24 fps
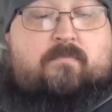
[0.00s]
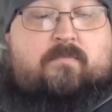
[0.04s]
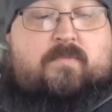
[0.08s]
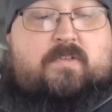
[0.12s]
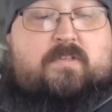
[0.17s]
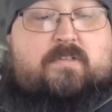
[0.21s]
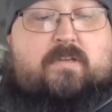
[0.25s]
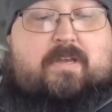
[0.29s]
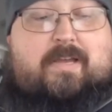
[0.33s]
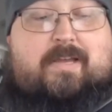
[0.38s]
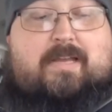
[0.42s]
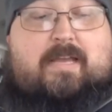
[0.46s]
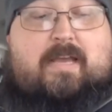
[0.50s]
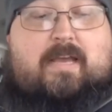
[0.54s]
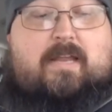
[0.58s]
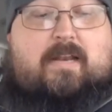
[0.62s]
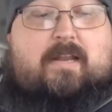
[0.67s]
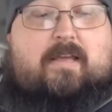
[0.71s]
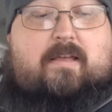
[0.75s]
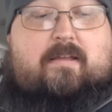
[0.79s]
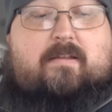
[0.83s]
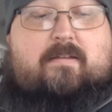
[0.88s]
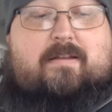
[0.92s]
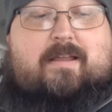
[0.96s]
So that kind
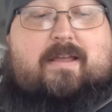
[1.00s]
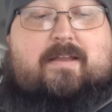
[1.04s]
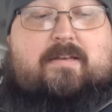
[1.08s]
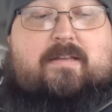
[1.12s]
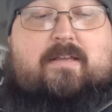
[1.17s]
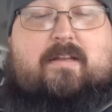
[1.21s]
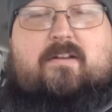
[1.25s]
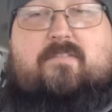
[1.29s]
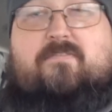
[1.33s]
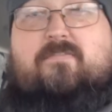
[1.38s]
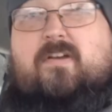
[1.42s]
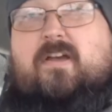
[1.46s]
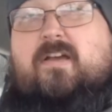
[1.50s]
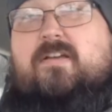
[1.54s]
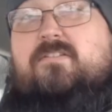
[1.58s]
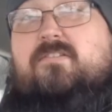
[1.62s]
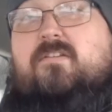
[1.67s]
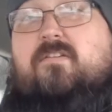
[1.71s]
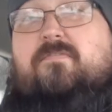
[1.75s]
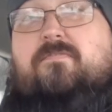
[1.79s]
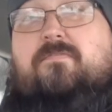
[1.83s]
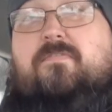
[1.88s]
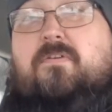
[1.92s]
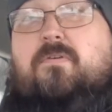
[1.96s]
of identifies
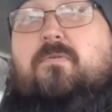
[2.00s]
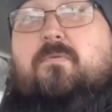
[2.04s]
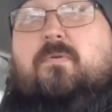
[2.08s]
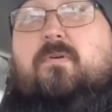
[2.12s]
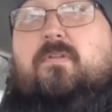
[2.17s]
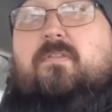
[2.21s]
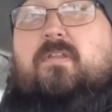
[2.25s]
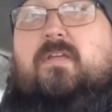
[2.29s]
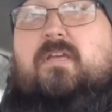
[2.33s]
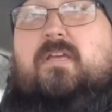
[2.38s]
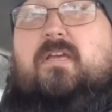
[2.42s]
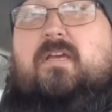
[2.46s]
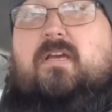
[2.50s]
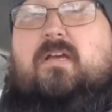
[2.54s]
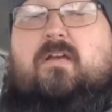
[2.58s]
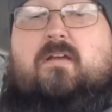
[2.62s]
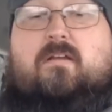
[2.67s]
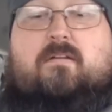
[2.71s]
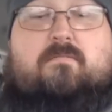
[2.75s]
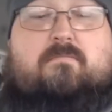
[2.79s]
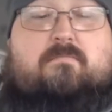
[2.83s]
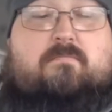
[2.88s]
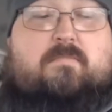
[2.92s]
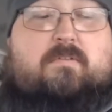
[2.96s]
a few of
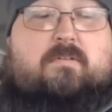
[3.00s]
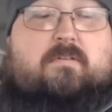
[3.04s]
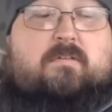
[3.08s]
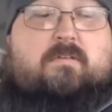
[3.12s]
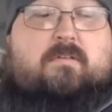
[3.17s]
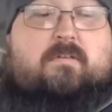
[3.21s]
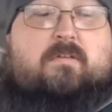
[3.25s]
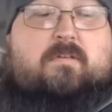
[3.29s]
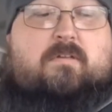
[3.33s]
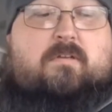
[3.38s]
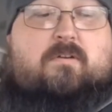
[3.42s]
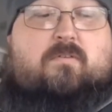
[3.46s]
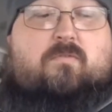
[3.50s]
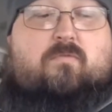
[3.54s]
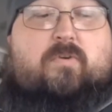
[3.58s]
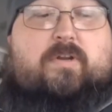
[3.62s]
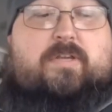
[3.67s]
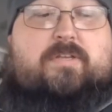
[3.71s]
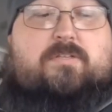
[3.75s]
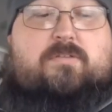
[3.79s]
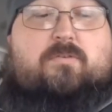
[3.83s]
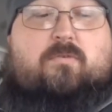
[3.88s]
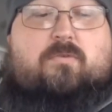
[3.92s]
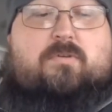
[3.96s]
the
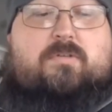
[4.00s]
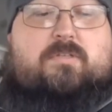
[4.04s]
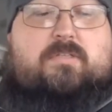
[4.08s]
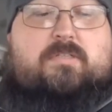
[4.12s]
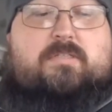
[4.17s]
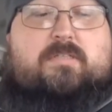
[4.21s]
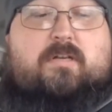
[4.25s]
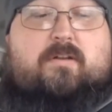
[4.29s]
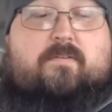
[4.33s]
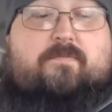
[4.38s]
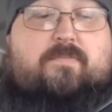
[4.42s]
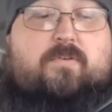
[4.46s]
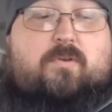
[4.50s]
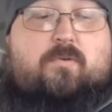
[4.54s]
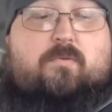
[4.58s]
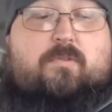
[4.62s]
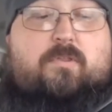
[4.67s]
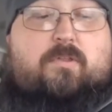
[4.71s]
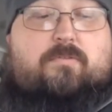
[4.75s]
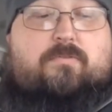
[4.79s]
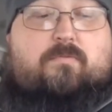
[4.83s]
resources and a few of the